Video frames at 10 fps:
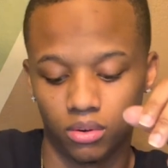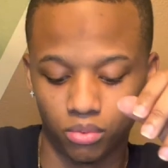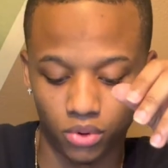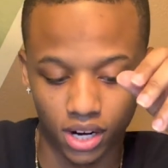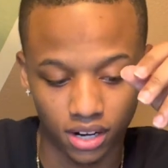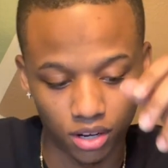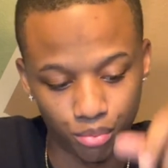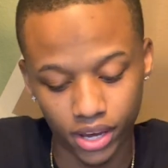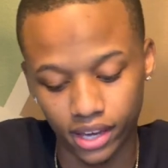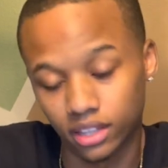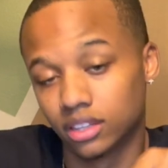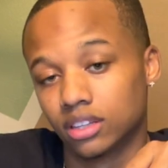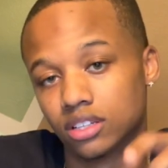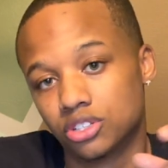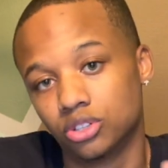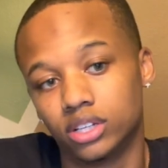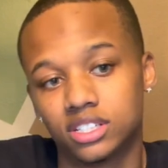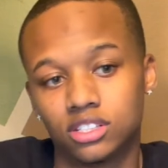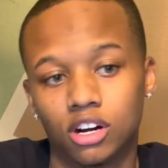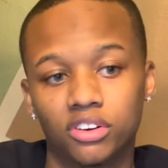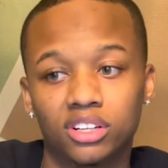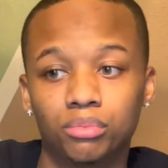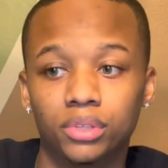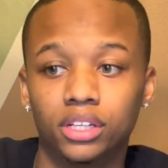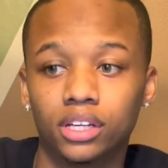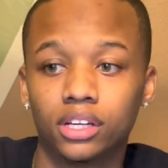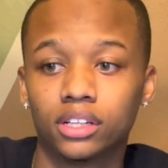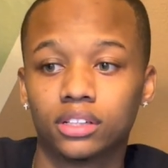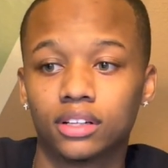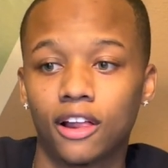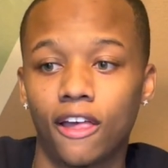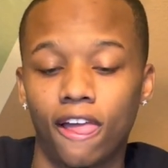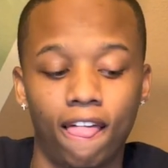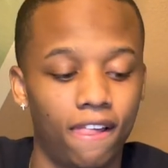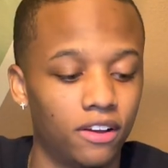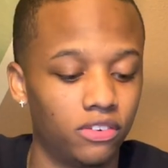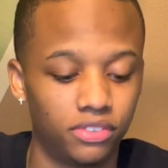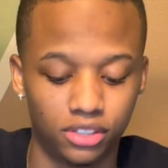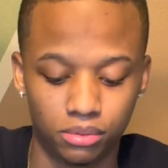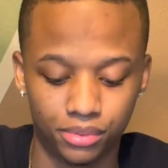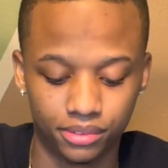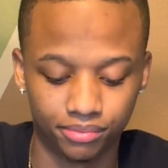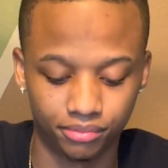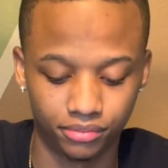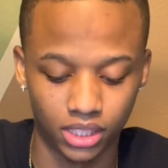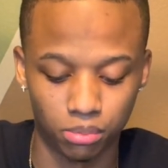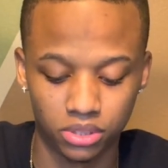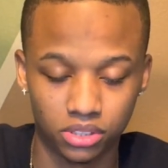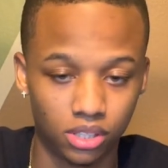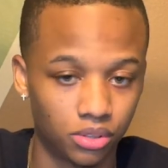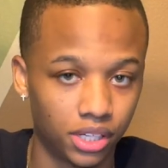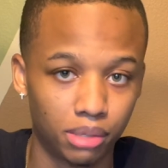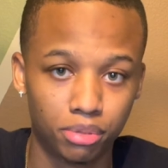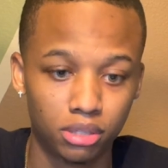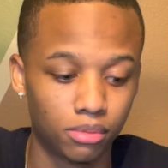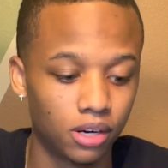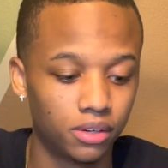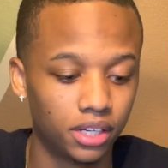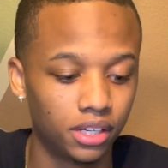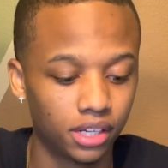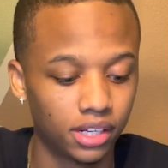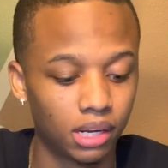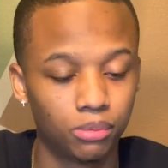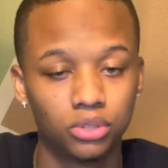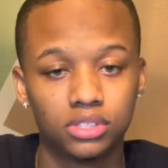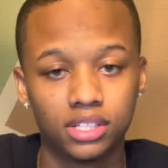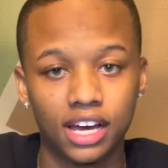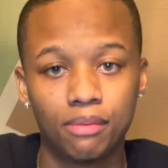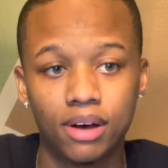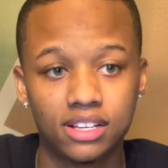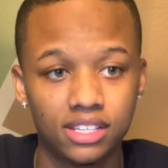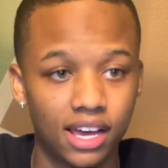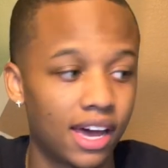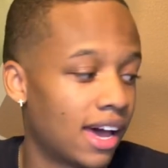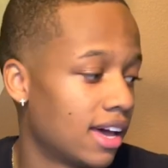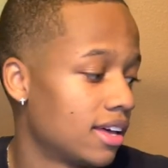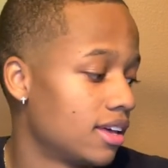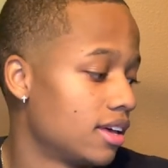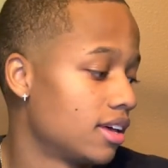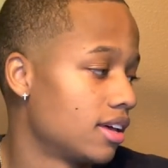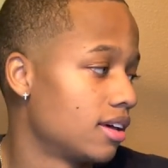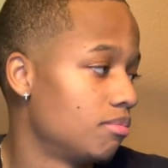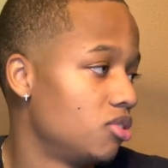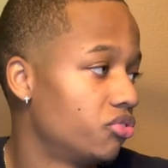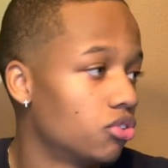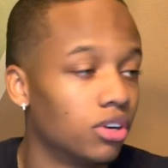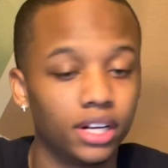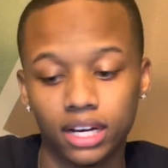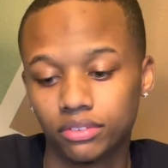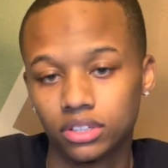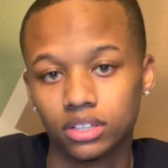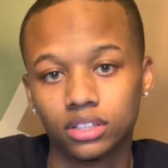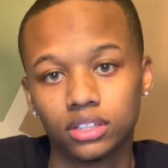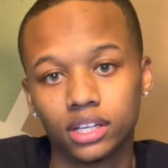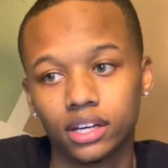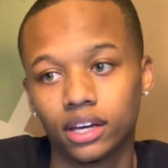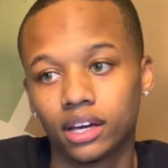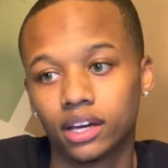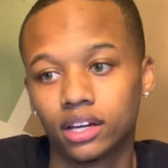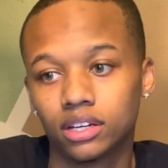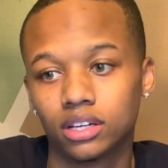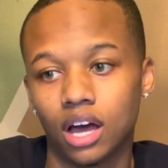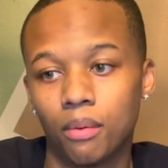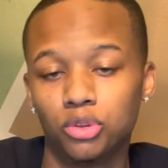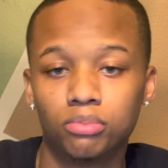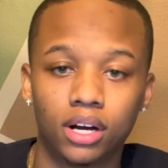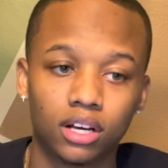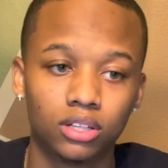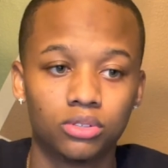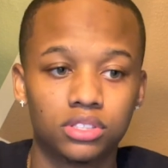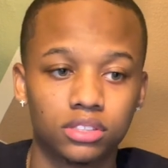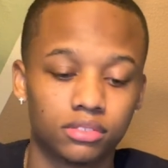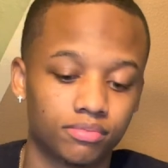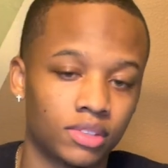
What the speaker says: When I come back, shoe is already gonna be in. You feel me? I'm just going ahead and put them already in. Then I'm gonna do the side by side. Before and after, then I'm gonna do my closing.